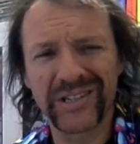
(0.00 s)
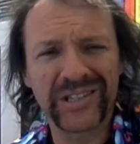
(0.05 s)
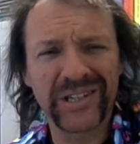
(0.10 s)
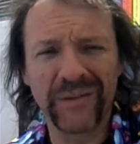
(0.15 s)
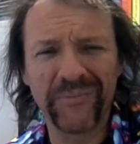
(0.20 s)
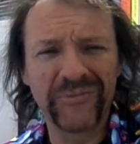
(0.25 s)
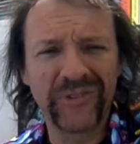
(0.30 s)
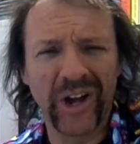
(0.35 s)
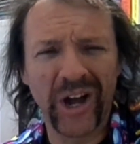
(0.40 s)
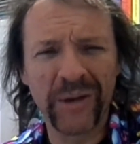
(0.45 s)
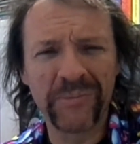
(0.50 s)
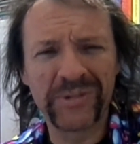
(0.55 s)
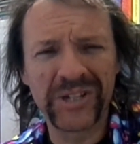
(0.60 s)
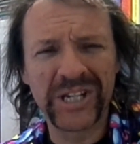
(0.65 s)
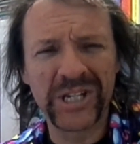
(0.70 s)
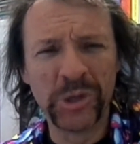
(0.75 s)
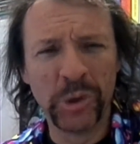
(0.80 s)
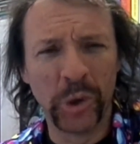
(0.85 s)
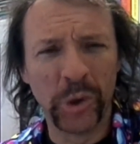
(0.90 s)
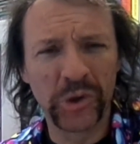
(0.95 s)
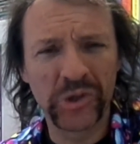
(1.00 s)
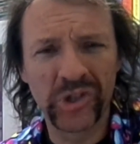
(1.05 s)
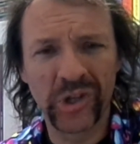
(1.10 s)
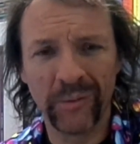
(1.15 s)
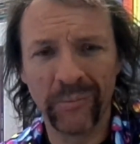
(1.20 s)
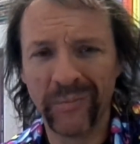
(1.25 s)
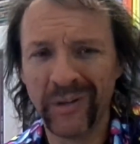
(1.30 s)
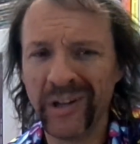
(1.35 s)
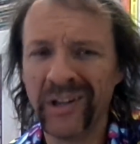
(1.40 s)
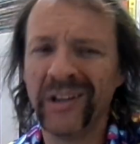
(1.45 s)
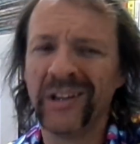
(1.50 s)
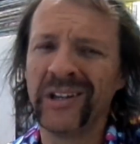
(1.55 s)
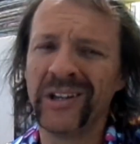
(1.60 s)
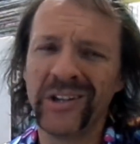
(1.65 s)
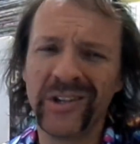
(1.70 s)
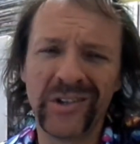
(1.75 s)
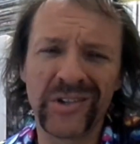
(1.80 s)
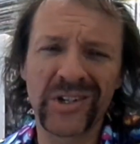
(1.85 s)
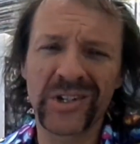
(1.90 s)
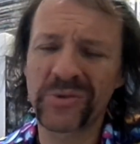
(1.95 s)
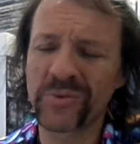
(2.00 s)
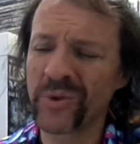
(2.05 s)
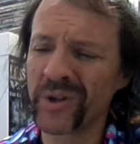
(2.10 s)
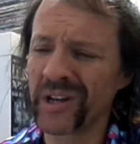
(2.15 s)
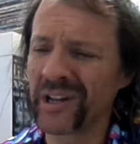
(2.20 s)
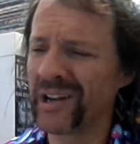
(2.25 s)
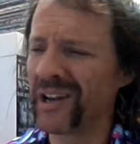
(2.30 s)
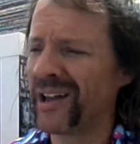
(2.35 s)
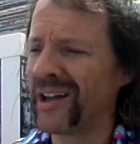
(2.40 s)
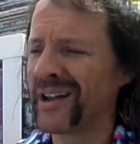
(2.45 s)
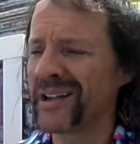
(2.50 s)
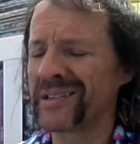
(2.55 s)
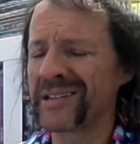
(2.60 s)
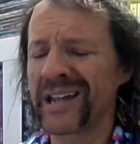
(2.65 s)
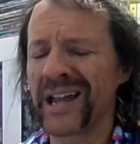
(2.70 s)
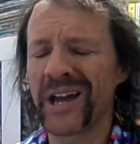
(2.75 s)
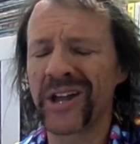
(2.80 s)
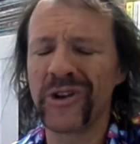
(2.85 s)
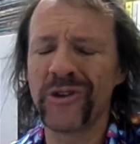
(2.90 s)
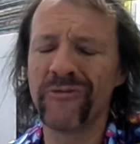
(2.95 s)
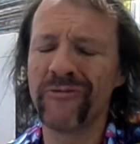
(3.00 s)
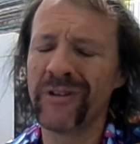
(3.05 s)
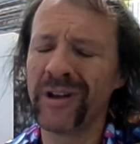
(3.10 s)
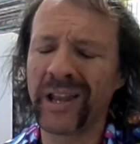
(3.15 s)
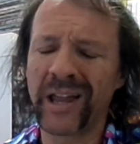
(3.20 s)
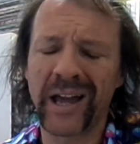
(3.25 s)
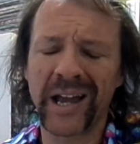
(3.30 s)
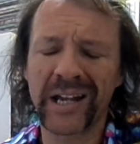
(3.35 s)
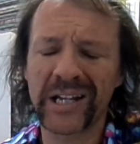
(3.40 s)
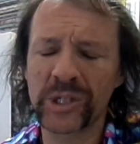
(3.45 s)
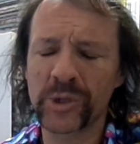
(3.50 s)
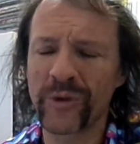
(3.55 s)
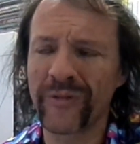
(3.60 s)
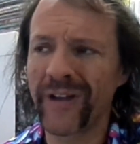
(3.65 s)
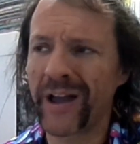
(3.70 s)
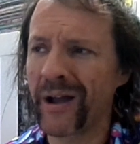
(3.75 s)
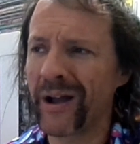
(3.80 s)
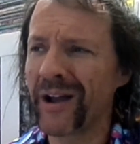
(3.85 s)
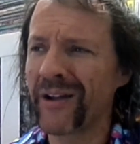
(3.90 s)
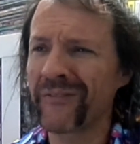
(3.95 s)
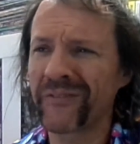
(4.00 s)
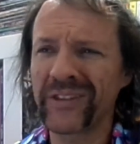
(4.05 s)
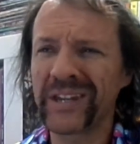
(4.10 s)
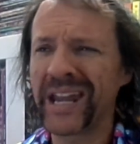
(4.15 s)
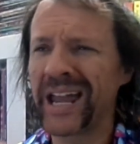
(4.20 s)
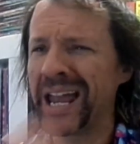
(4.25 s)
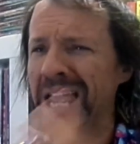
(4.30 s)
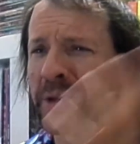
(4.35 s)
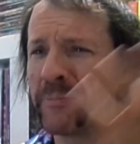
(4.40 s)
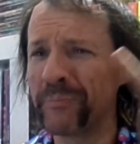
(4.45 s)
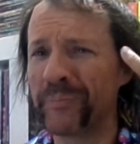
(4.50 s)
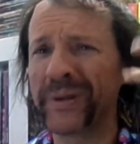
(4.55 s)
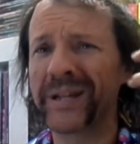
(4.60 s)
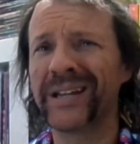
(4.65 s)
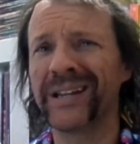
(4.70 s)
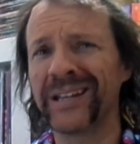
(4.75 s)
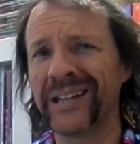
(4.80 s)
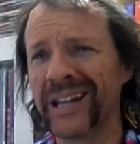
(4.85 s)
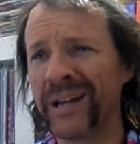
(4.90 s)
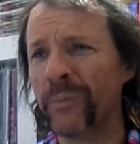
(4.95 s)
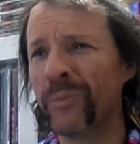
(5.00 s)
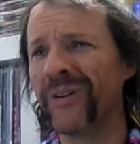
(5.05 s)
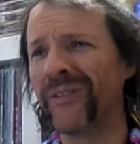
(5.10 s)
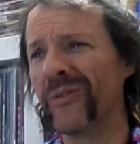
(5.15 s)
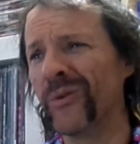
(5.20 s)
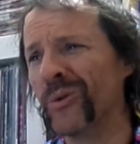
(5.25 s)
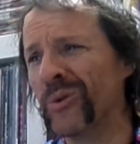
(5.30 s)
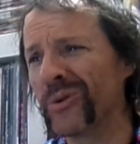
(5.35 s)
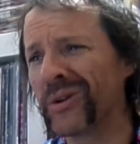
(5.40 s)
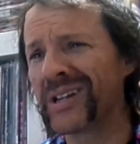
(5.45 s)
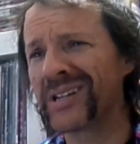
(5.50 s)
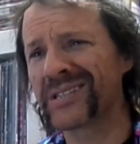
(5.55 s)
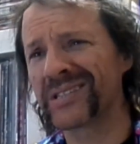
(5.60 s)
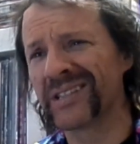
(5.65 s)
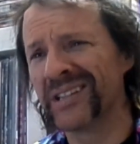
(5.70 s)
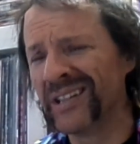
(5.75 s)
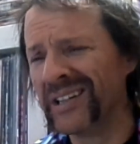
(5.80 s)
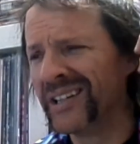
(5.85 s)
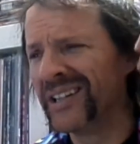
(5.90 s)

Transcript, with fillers: sometimes in the autumn, you just want to lie down and relax without having your head beaten in with all this